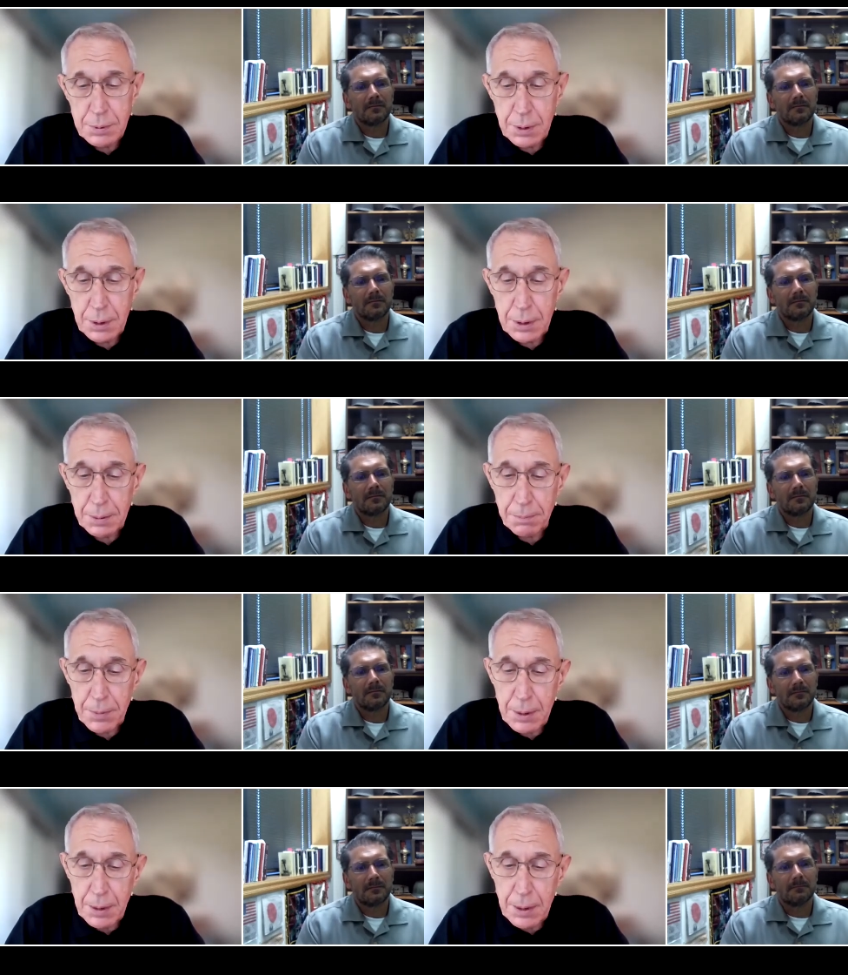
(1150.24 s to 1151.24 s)
Speaker 1: Uh,
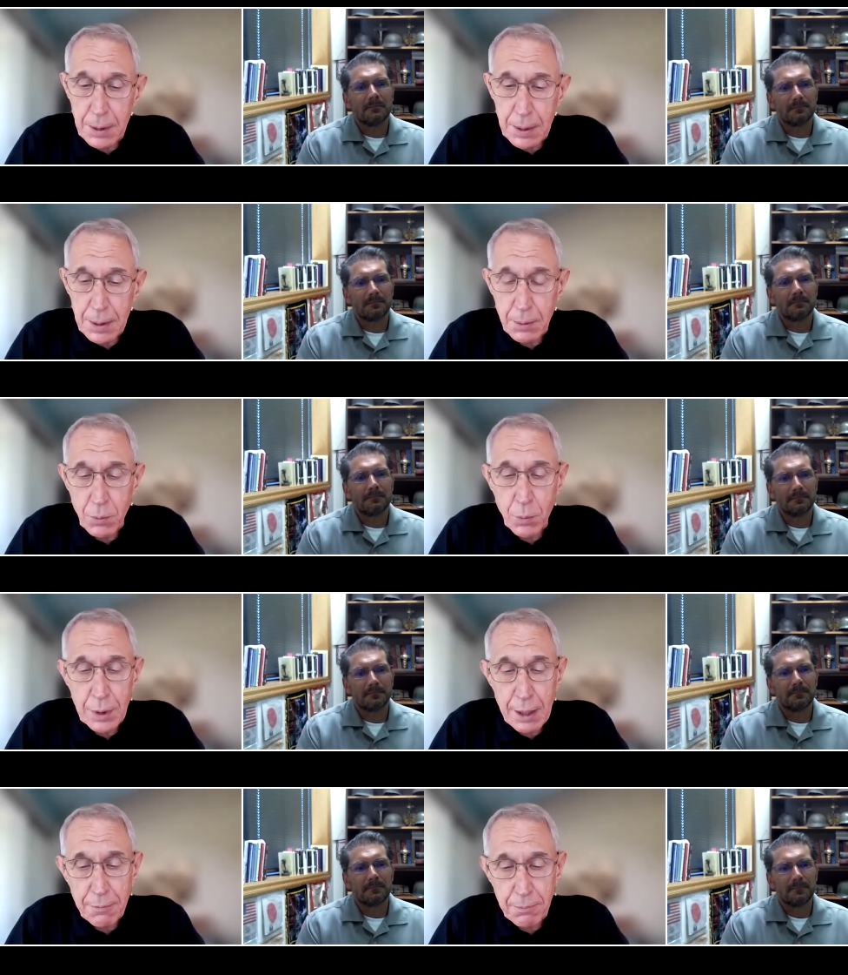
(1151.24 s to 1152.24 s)
when
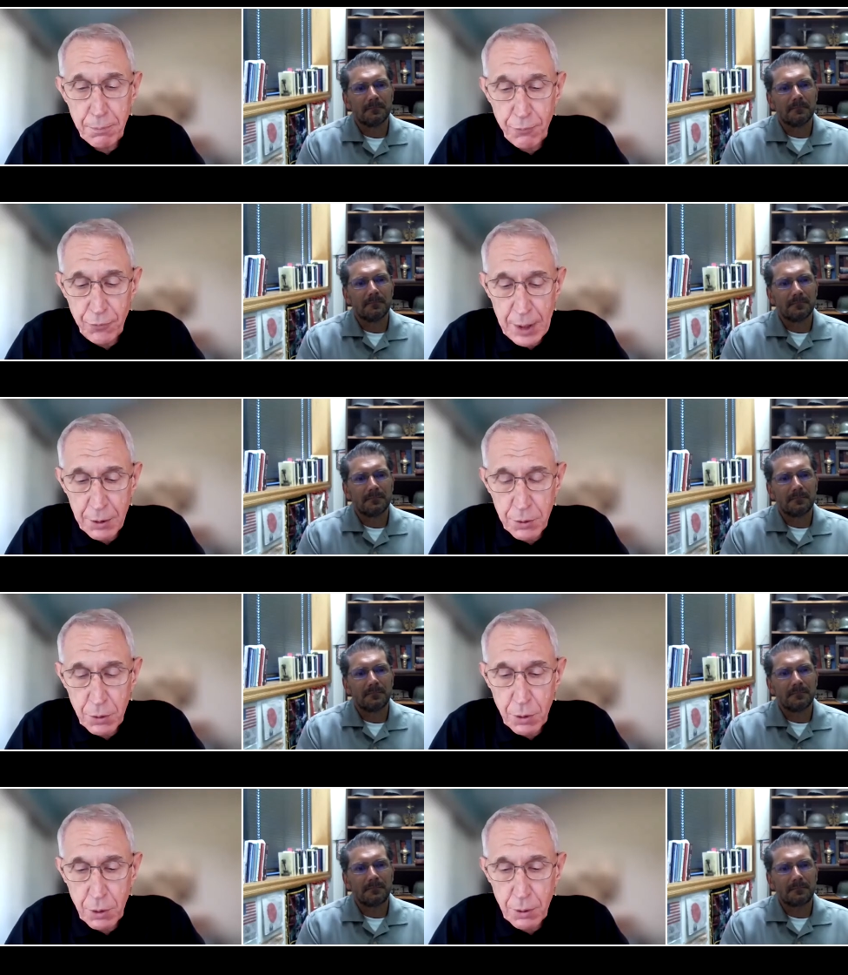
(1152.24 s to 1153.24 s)
I found
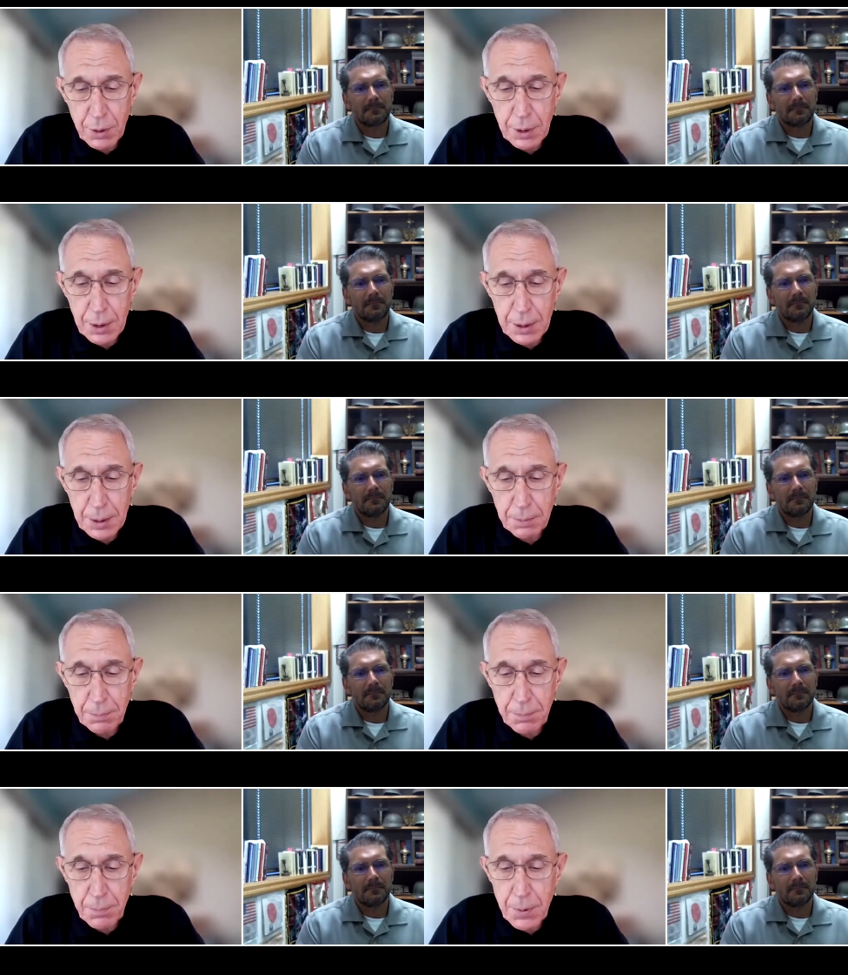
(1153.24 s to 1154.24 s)
her, uh,
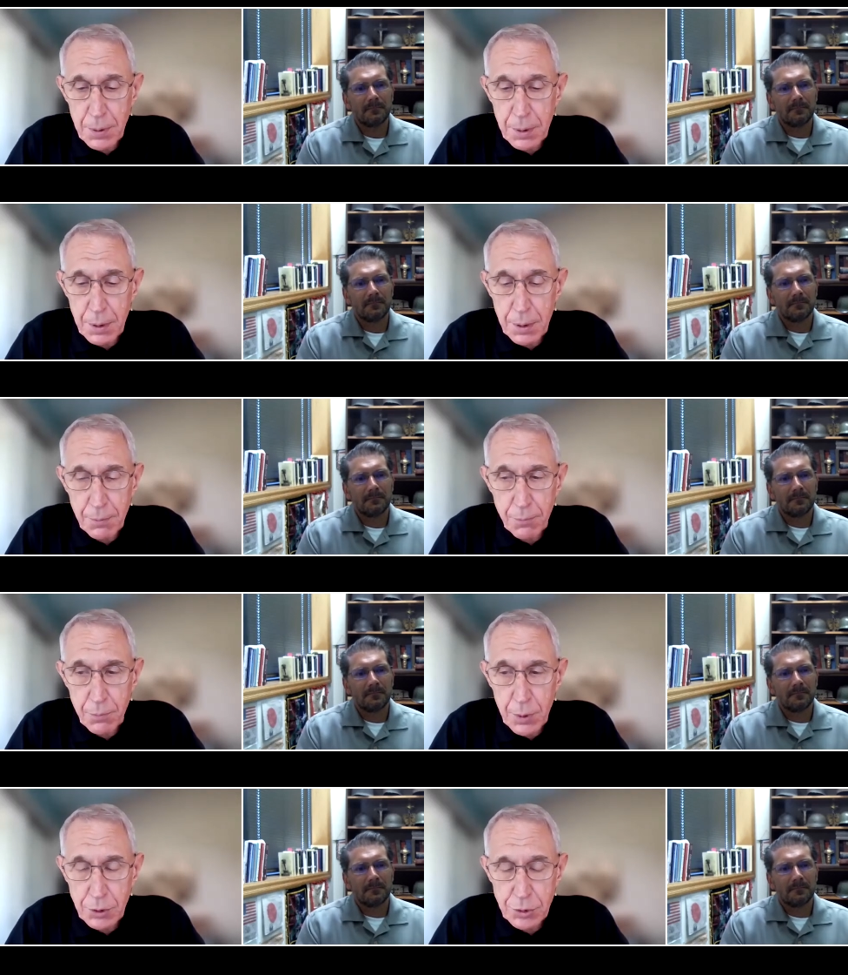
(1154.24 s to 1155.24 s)

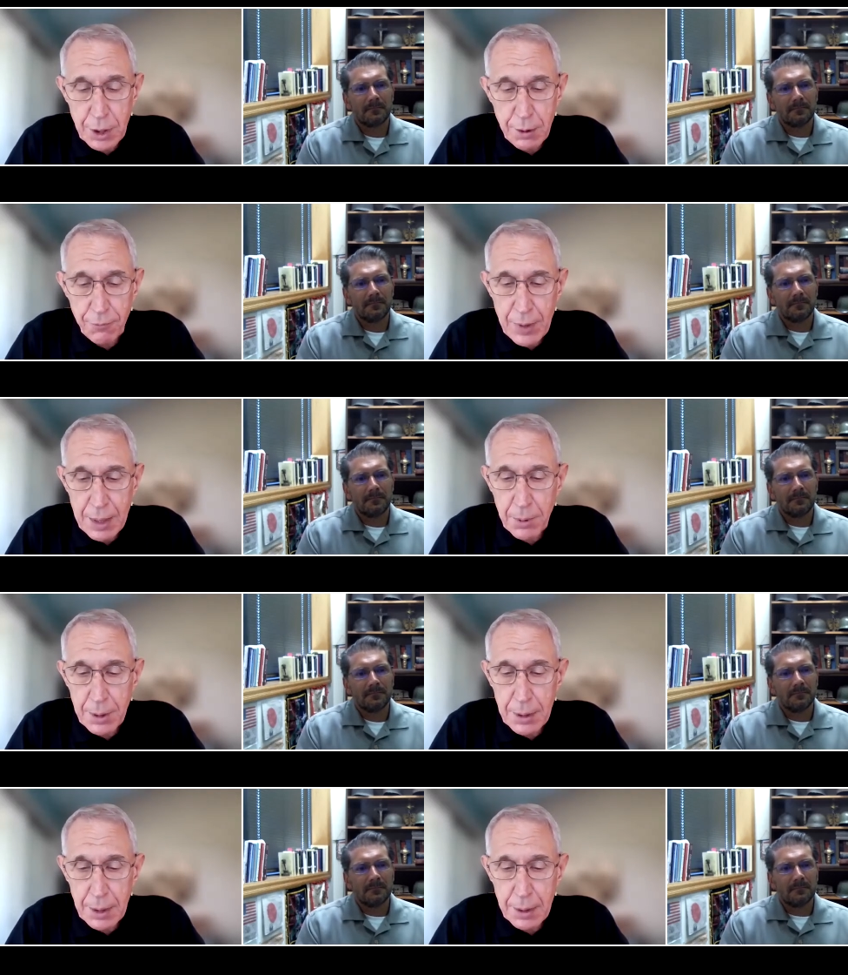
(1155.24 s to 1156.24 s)
extended family and